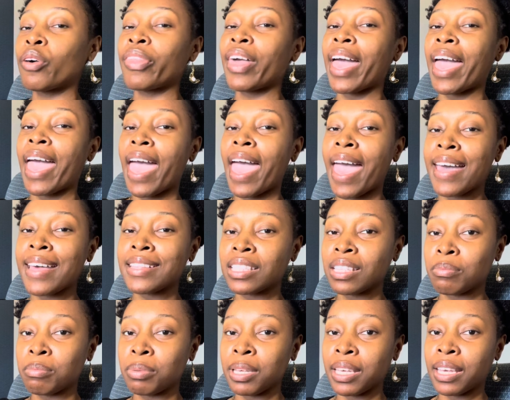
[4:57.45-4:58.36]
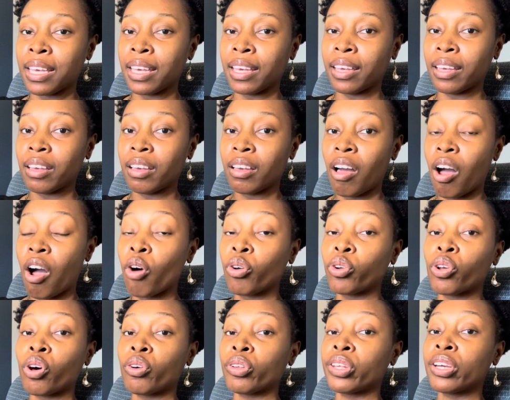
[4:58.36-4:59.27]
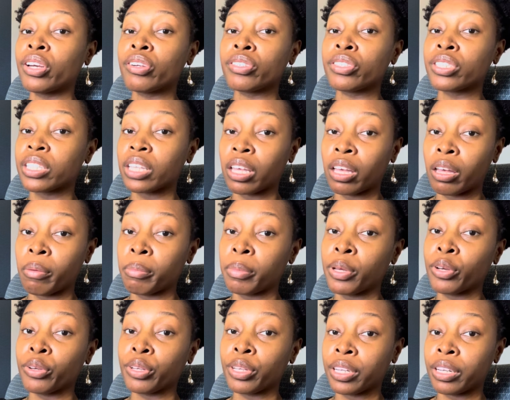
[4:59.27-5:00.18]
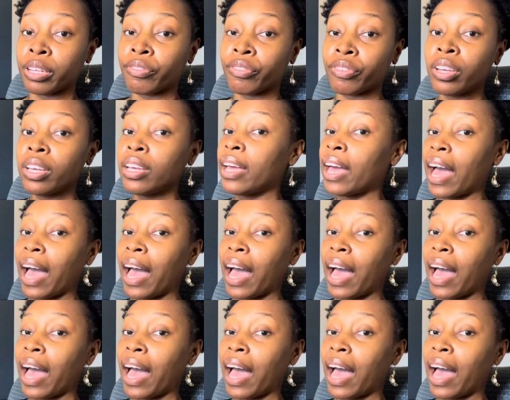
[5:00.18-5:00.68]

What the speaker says: that had to be it. oh no, there's a million different.